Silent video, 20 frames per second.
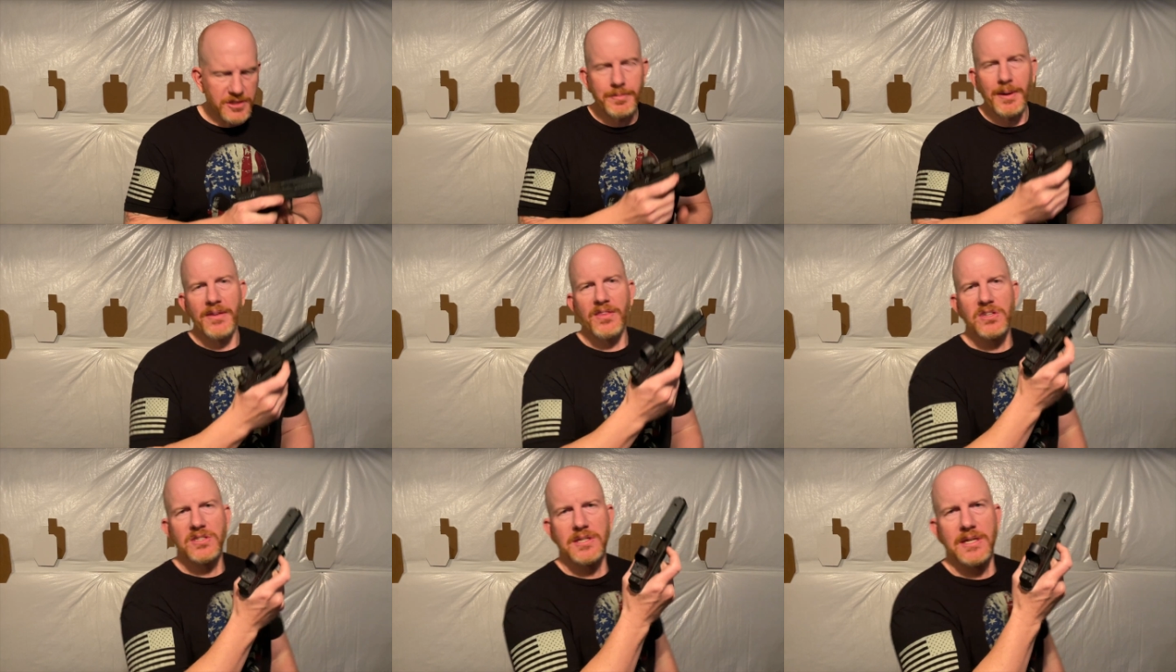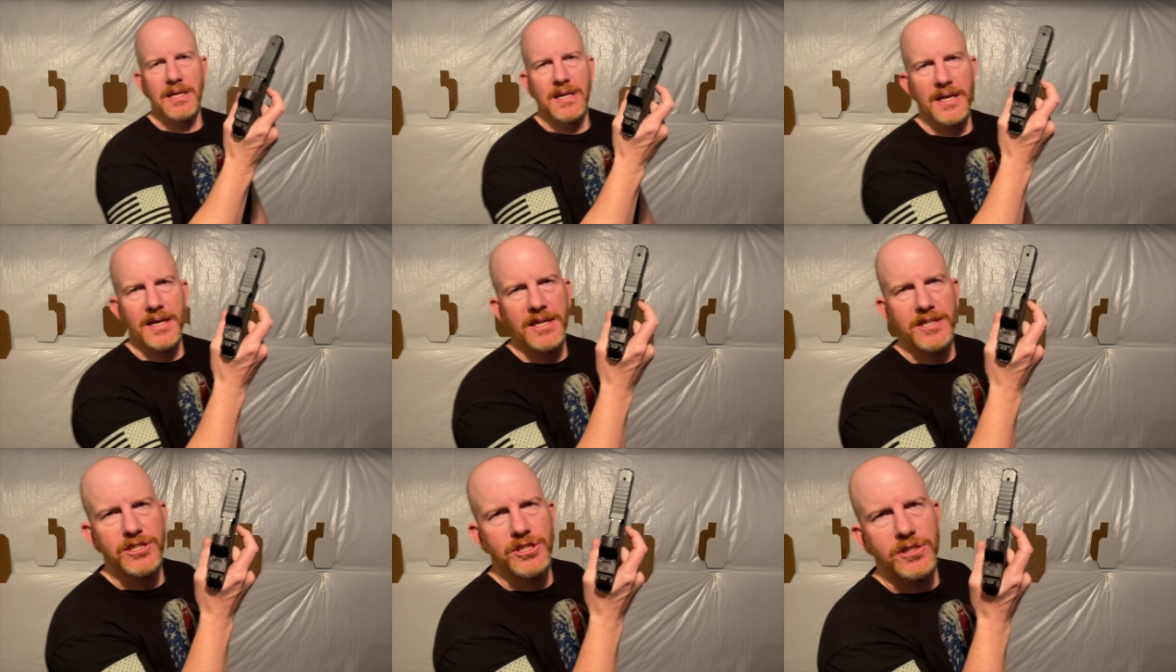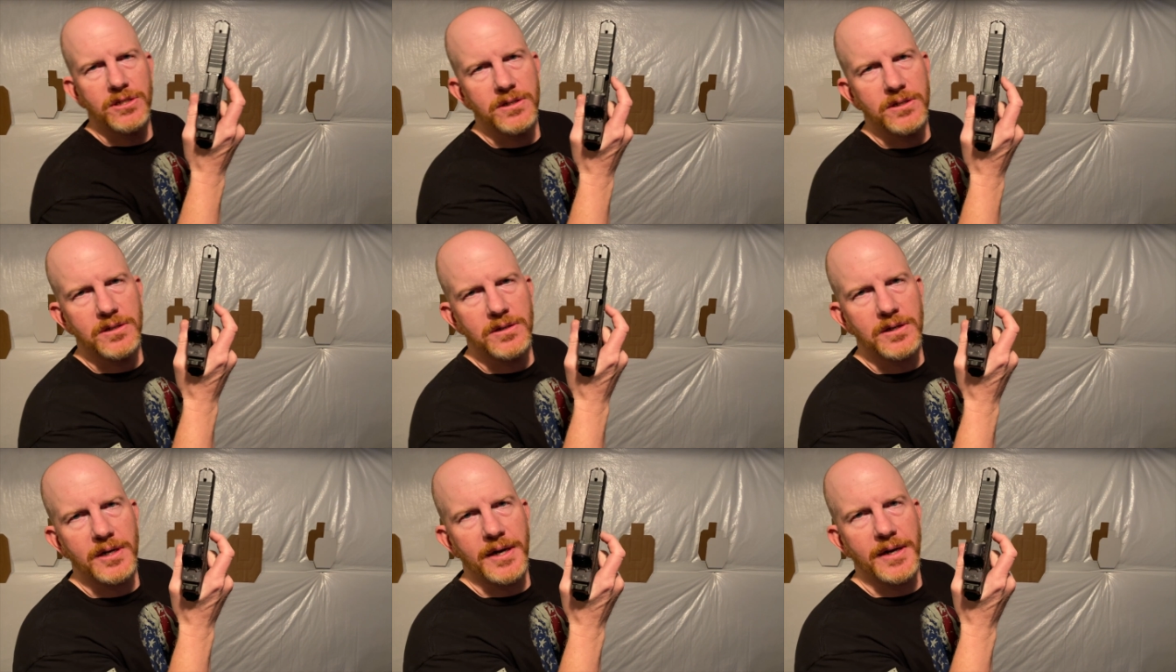by this ledge
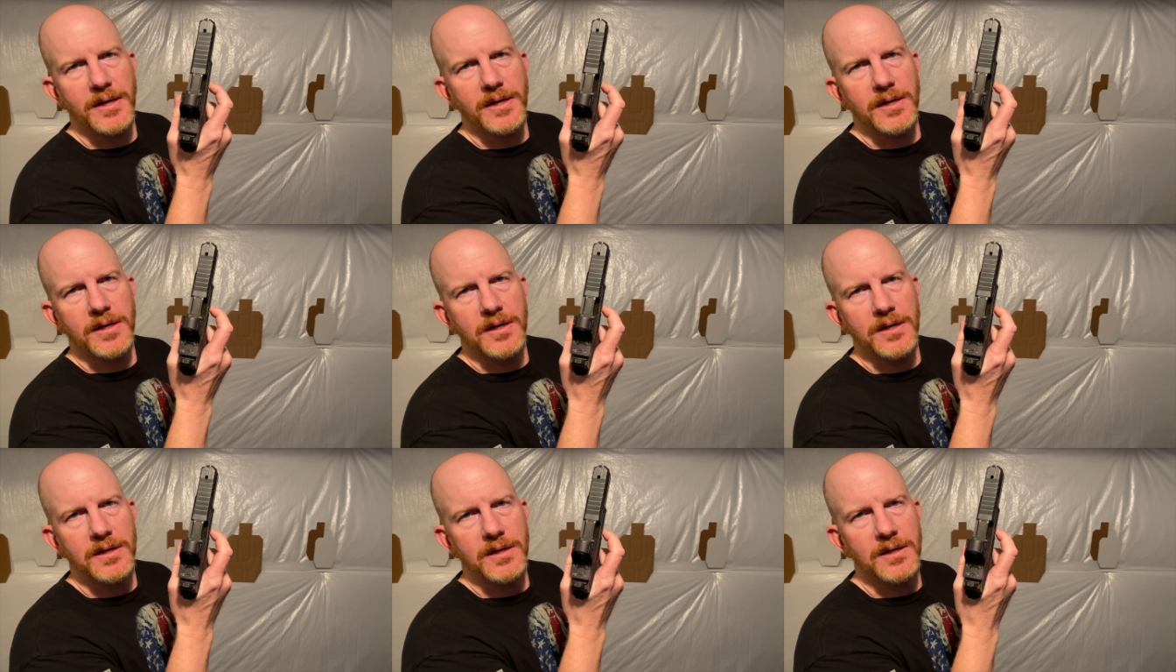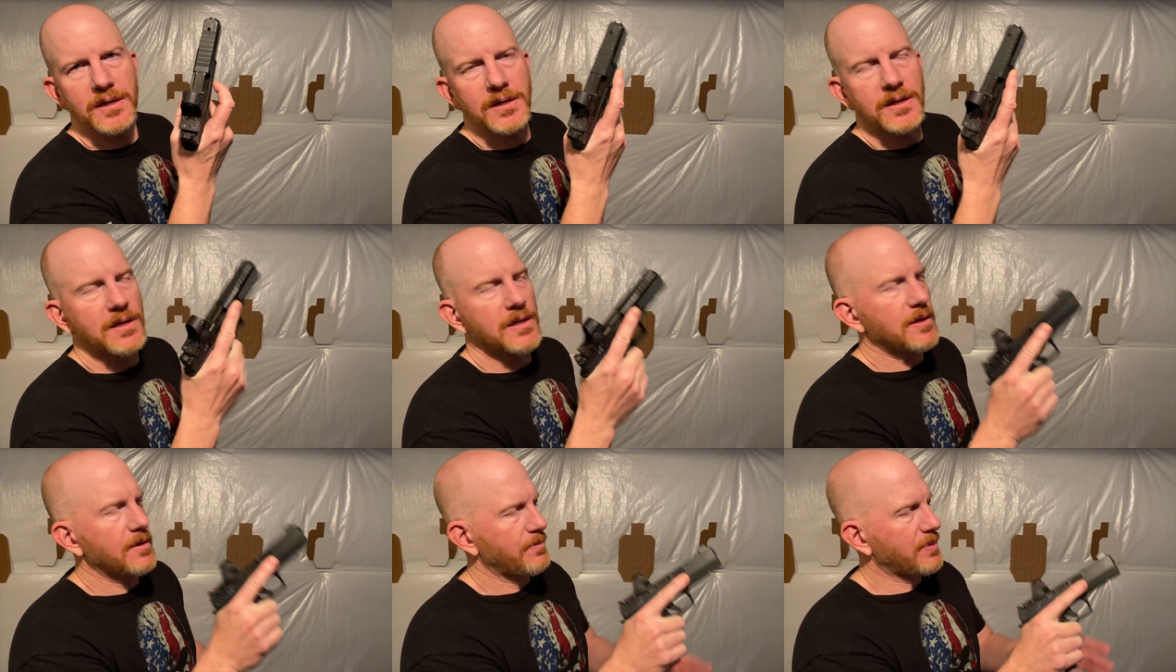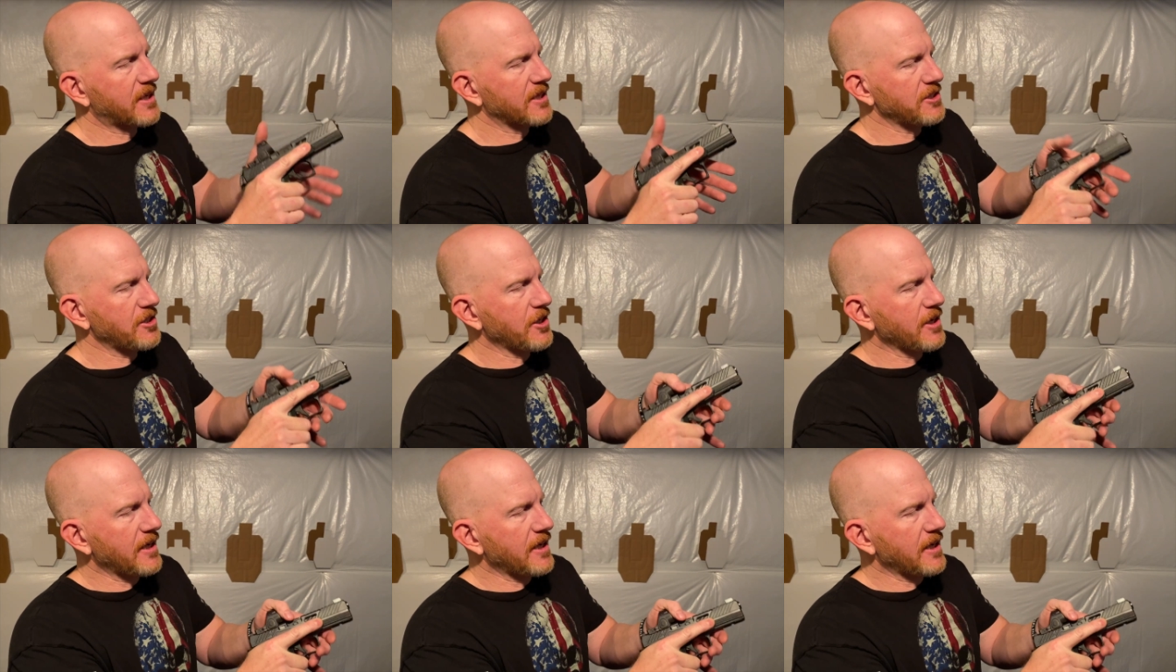right here because you can